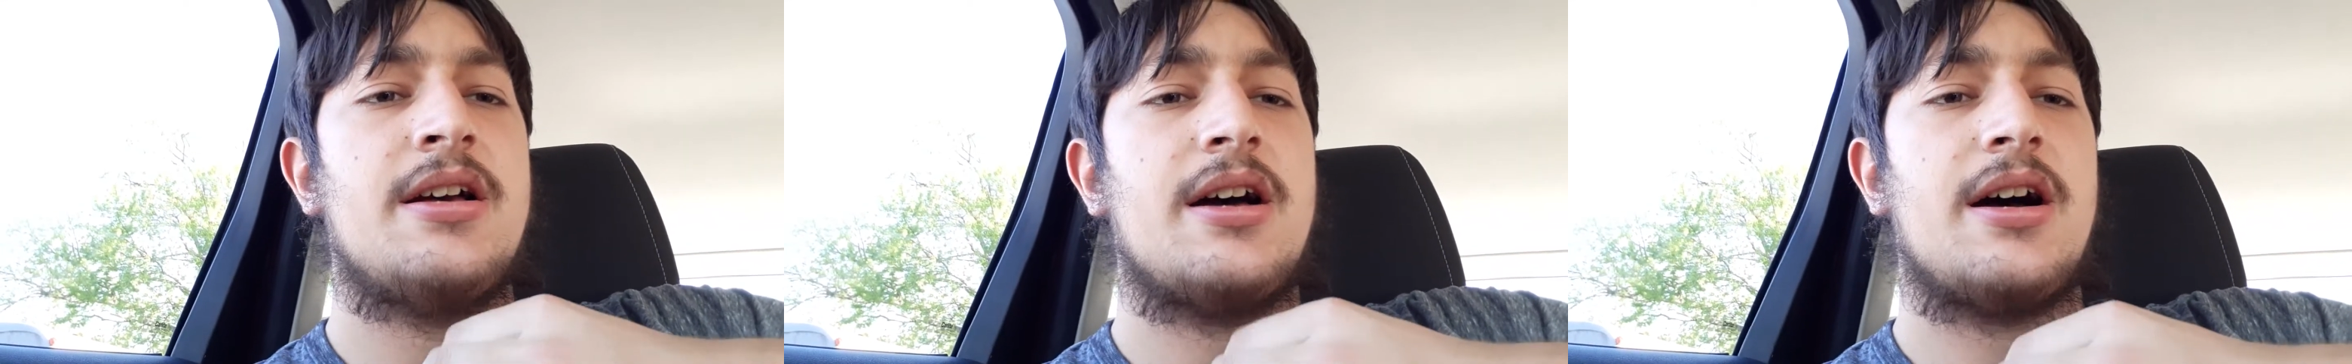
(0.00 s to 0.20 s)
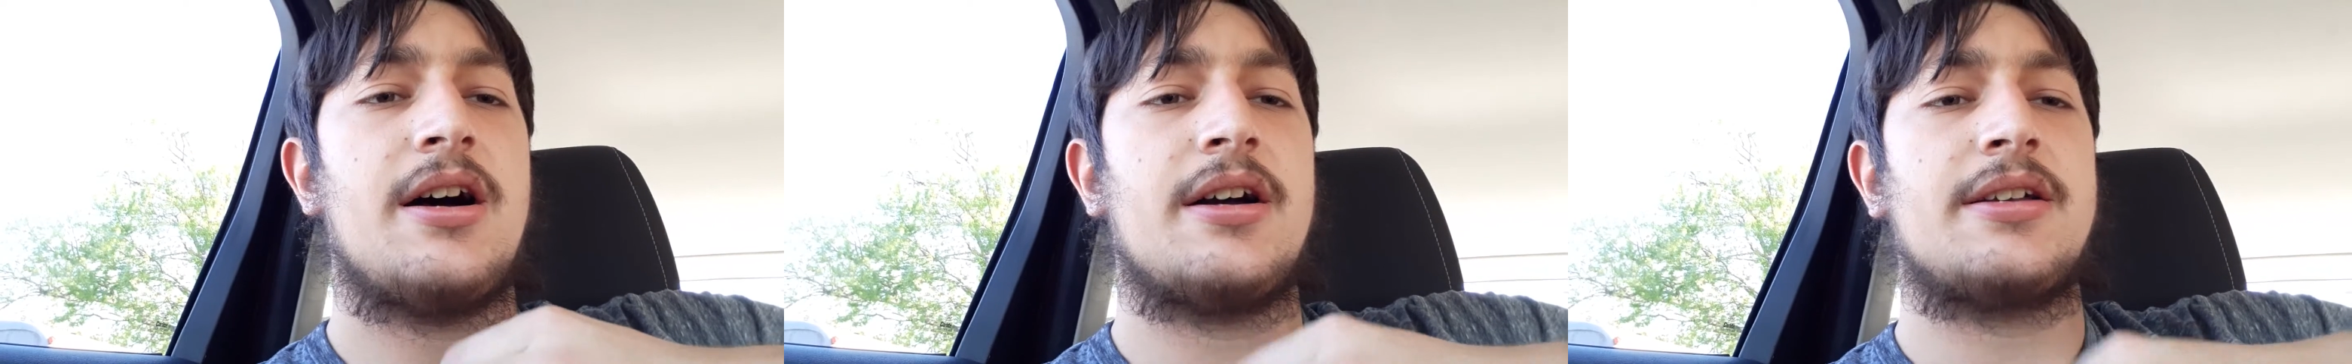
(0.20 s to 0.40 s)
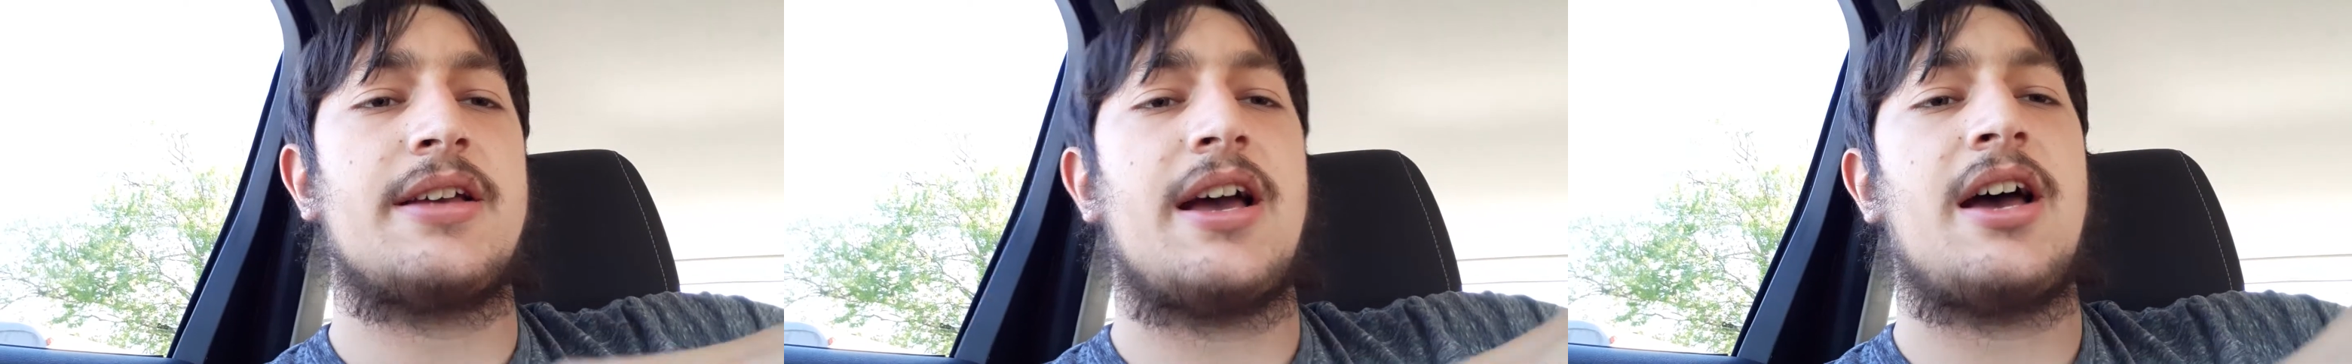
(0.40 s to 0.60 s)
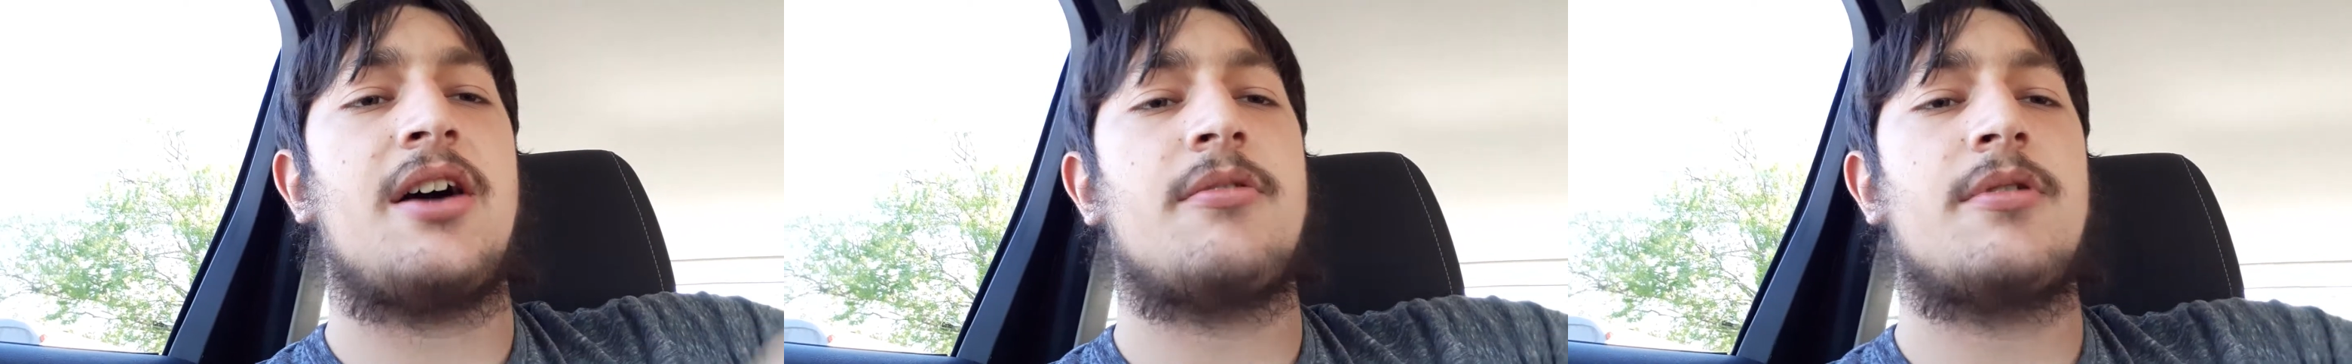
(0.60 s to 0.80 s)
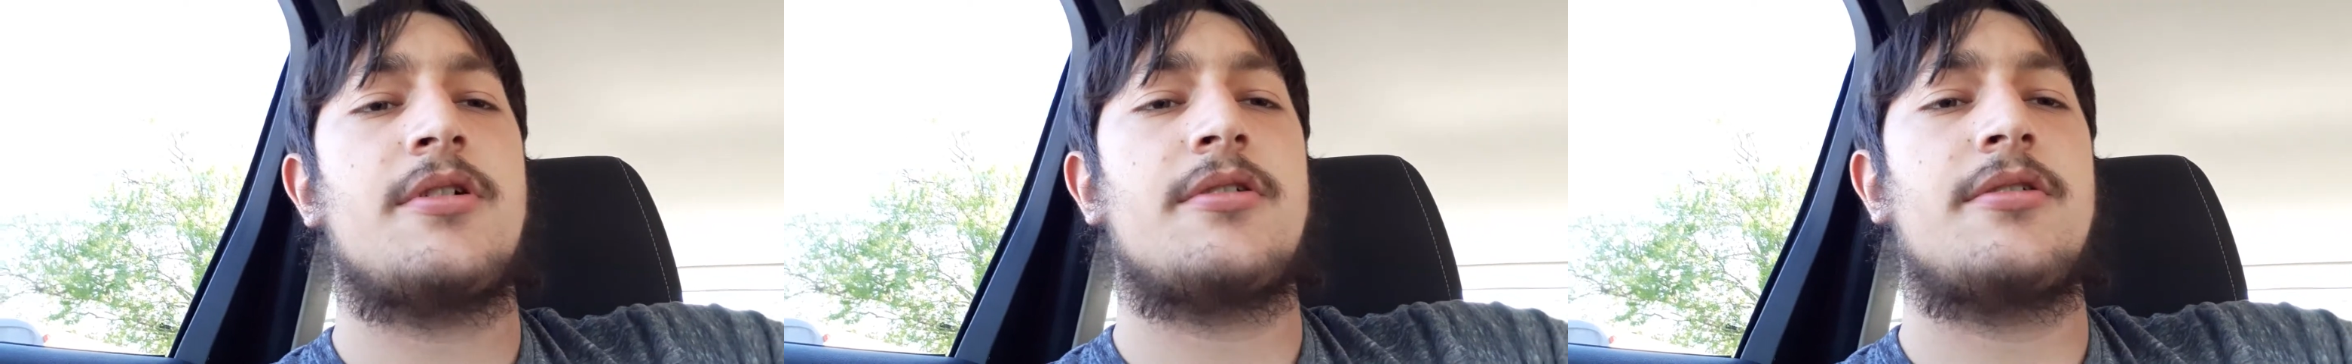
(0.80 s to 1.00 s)
uh,
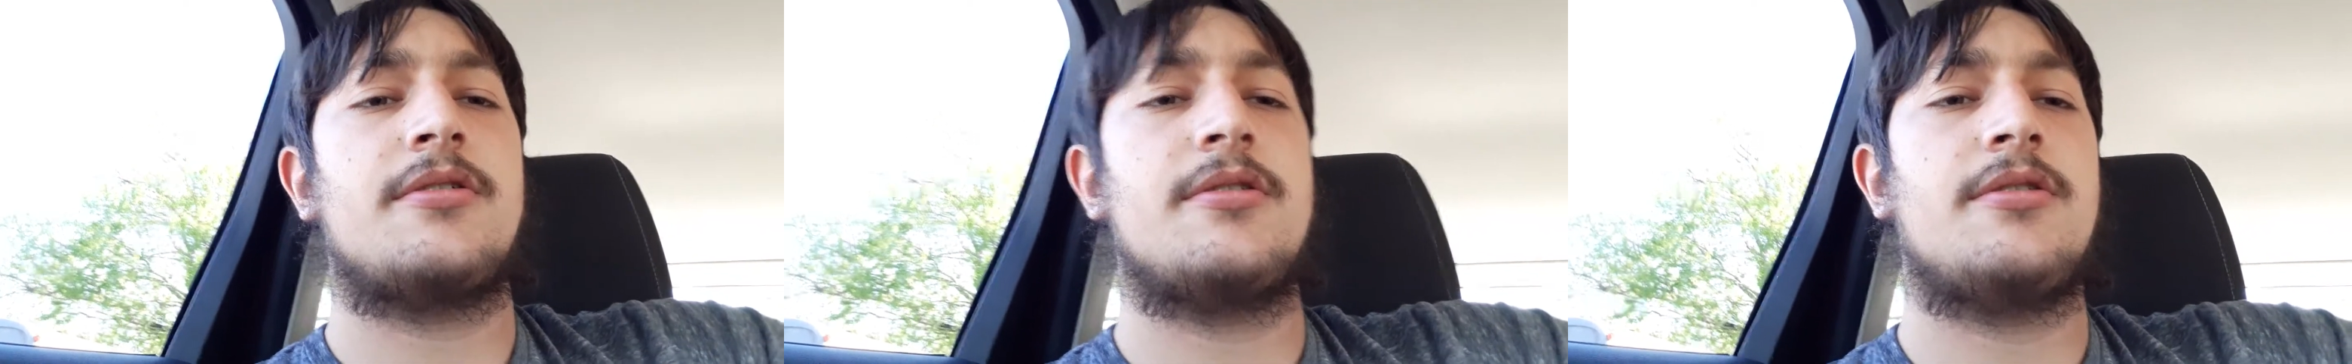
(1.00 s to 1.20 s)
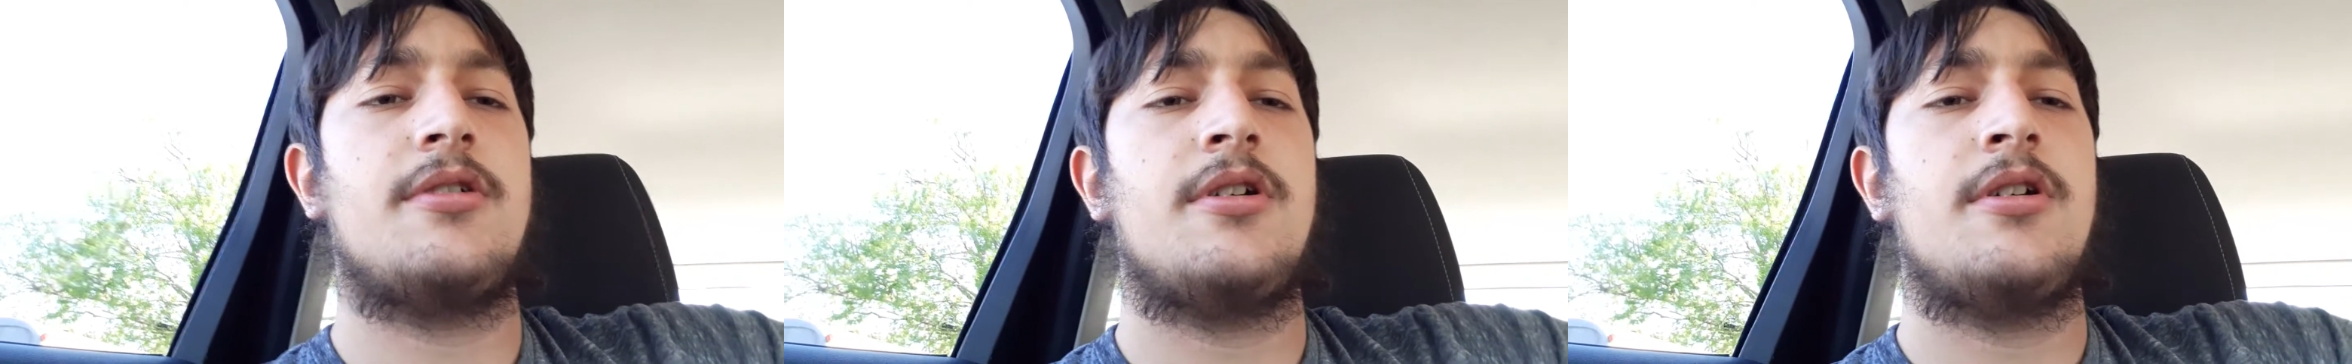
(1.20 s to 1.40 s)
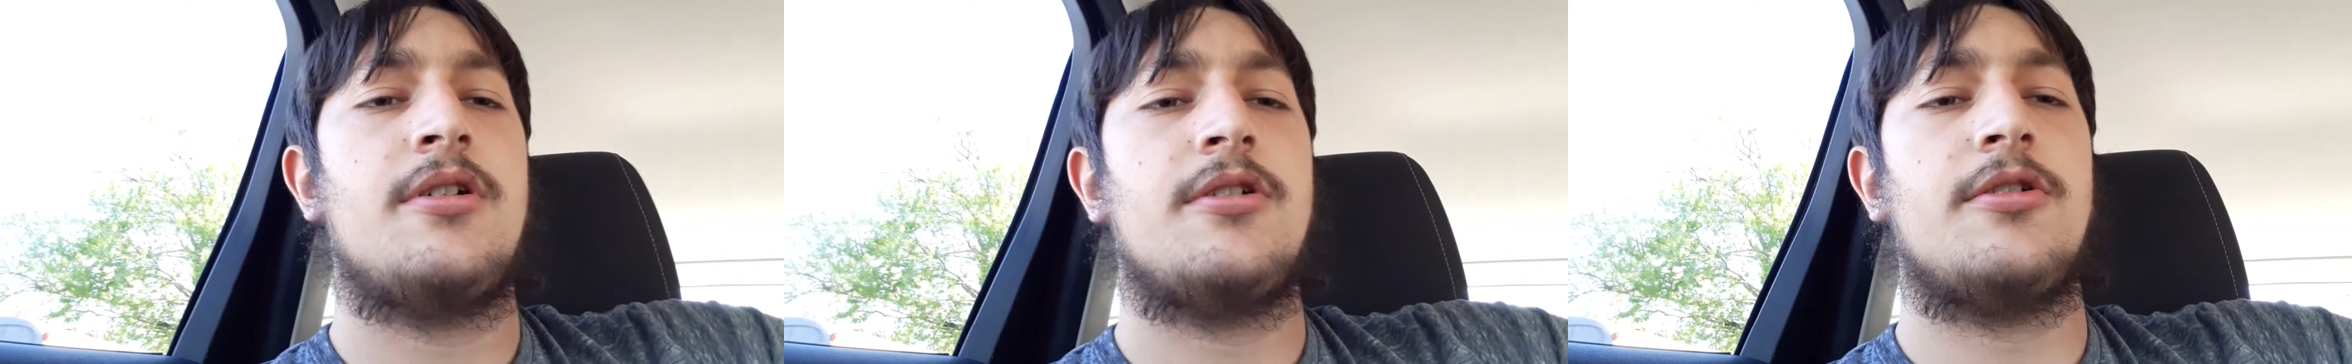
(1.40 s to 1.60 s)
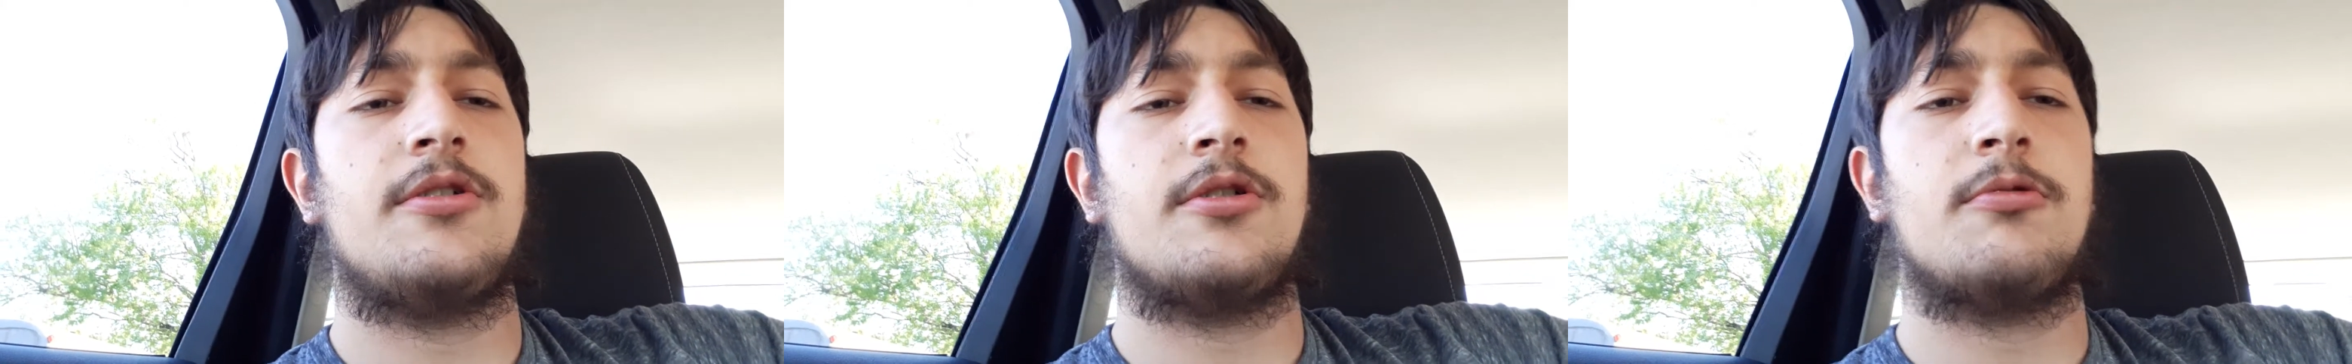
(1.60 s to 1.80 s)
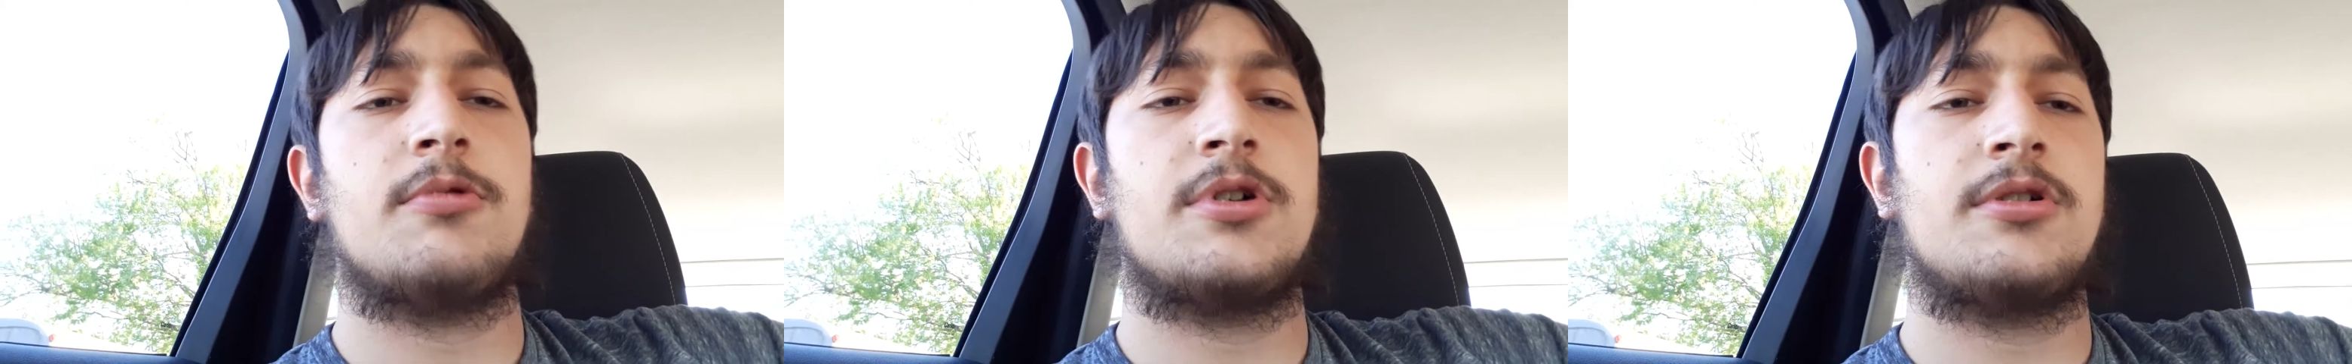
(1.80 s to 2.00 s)
Yahweh, who the
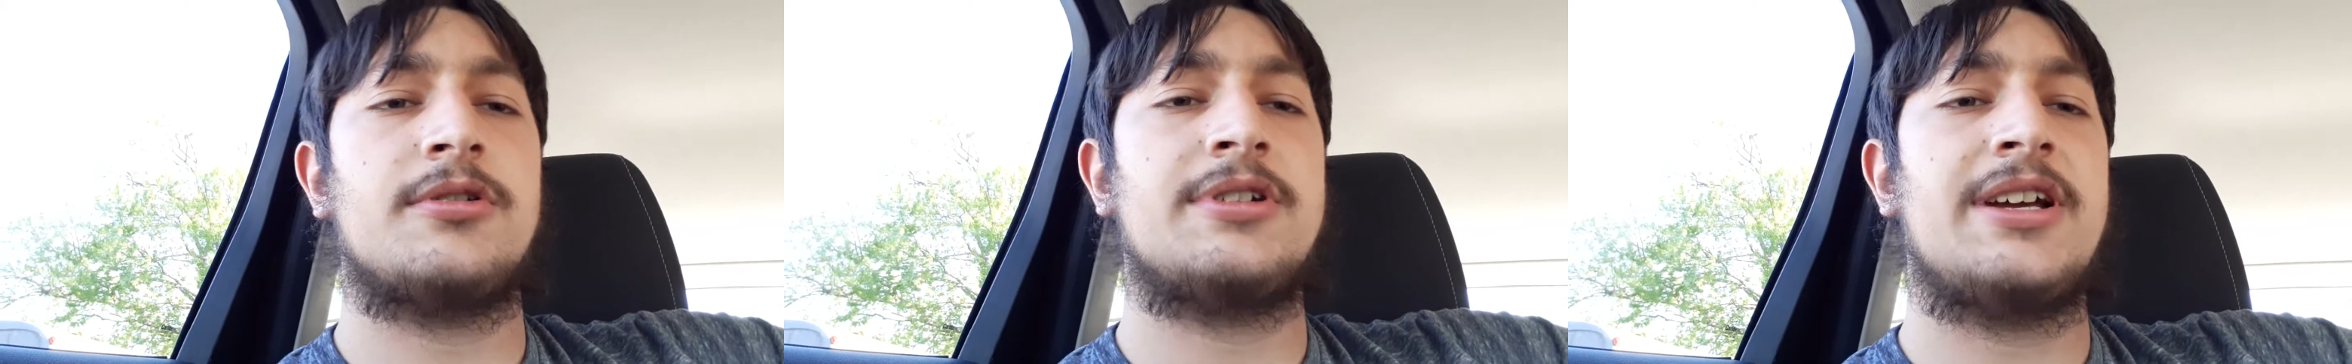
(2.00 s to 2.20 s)
world